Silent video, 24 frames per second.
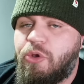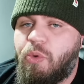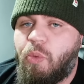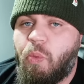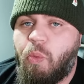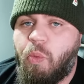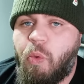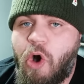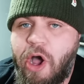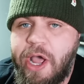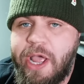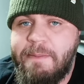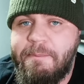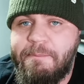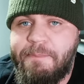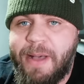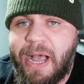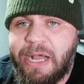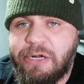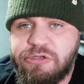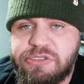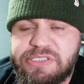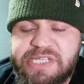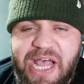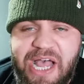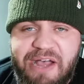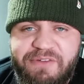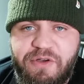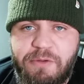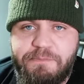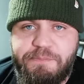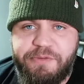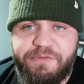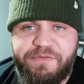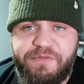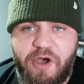What impact does that have
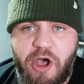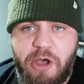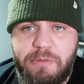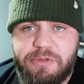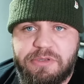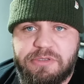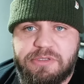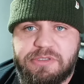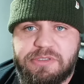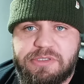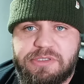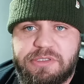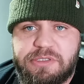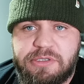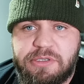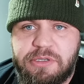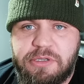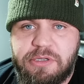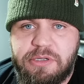on performance?